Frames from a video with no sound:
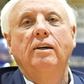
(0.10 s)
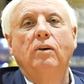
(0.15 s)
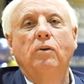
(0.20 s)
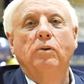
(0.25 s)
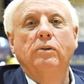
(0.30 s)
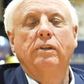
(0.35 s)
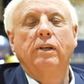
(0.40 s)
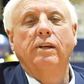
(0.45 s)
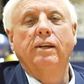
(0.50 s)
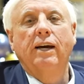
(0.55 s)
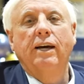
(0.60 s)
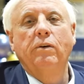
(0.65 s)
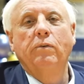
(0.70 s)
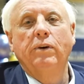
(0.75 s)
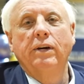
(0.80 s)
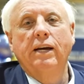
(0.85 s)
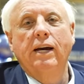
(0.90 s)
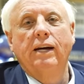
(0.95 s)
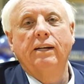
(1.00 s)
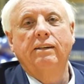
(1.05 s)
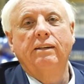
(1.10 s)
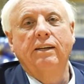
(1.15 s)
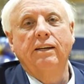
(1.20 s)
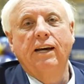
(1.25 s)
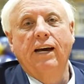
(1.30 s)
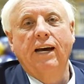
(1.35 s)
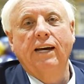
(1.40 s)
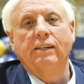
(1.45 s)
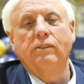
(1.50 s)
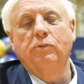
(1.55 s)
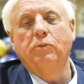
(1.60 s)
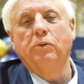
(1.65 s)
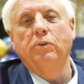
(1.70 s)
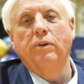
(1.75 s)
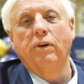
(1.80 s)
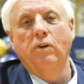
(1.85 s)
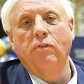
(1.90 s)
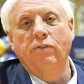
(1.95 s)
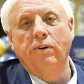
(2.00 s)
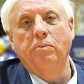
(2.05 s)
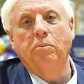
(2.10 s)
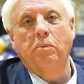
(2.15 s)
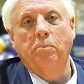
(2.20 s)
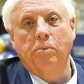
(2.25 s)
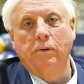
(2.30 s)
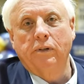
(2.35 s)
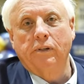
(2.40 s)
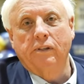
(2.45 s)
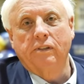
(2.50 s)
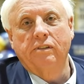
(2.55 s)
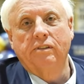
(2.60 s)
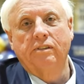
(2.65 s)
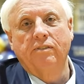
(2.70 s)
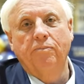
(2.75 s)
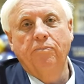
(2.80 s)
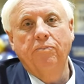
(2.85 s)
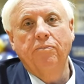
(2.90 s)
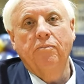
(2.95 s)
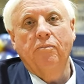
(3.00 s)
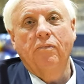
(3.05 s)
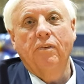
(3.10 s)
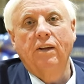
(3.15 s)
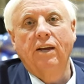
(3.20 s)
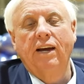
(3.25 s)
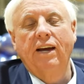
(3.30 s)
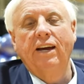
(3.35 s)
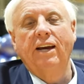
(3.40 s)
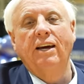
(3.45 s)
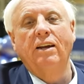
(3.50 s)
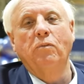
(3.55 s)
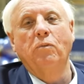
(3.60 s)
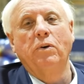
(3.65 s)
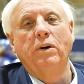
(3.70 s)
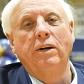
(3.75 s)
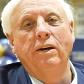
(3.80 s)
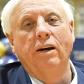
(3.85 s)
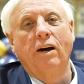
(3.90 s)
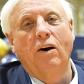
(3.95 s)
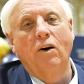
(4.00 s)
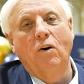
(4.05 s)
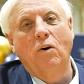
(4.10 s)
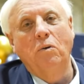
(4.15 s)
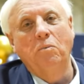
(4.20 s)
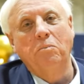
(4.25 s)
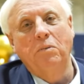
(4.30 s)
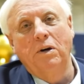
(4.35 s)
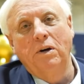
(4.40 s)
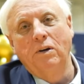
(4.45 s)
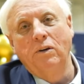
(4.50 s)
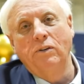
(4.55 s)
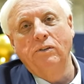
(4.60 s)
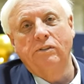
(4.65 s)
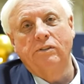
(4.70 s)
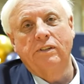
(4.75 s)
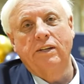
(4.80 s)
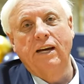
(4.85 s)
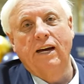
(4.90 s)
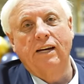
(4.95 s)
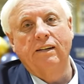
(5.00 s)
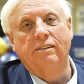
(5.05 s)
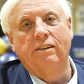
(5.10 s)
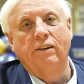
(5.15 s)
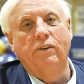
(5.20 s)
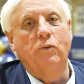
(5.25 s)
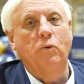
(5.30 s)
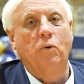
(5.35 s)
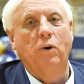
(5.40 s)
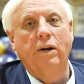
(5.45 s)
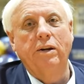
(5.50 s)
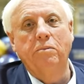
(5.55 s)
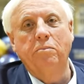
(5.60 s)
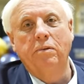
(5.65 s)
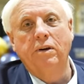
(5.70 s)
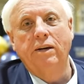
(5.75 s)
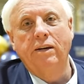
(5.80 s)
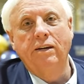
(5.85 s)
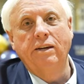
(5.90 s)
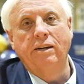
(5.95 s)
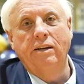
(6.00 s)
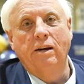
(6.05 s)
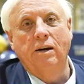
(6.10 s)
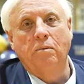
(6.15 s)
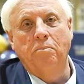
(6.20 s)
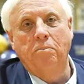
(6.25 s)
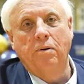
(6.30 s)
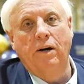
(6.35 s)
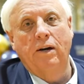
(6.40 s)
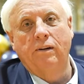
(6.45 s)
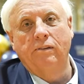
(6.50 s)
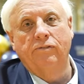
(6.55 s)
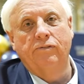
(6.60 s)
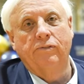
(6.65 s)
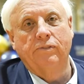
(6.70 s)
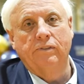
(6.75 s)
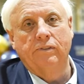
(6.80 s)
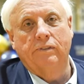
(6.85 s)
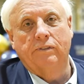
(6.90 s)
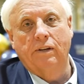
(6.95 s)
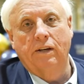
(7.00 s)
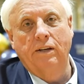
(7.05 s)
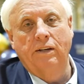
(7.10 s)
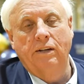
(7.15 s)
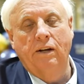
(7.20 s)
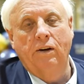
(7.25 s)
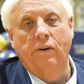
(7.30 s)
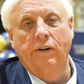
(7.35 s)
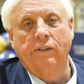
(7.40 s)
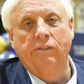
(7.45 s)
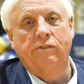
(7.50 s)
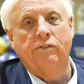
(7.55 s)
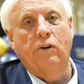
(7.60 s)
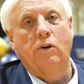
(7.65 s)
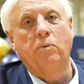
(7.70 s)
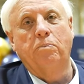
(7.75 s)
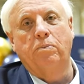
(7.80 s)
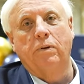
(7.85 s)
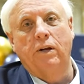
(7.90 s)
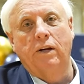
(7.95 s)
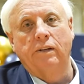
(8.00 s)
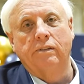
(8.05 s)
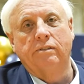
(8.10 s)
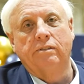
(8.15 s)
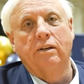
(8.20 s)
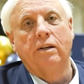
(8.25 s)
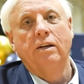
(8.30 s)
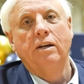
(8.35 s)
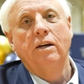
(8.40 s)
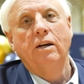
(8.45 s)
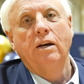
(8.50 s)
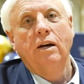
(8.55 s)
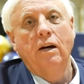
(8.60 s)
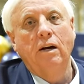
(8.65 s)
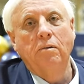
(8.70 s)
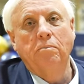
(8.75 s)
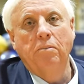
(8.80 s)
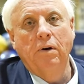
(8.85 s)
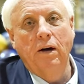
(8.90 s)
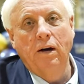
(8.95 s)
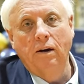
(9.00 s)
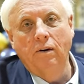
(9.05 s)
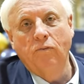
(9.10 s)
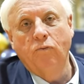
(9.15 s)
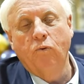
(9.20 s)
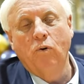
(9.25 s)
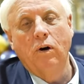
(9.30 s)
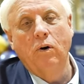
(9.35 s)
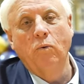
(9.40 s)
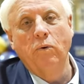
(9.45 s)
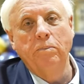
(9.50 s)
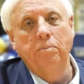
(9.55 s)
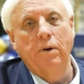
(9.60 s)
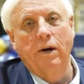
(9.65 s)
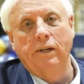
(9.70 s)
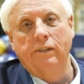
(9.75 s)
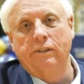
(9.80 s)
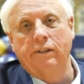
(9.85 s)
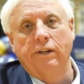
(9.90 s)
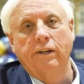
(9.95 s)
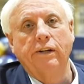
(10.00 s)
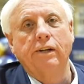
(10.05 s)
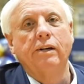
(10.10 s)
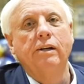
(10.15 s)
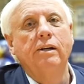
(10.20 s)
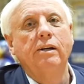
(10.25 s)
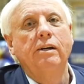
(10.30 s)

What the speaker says: Well, today we got the actual November books, and we almost got to $20 million above, you know, in surplus, above what we budgeted.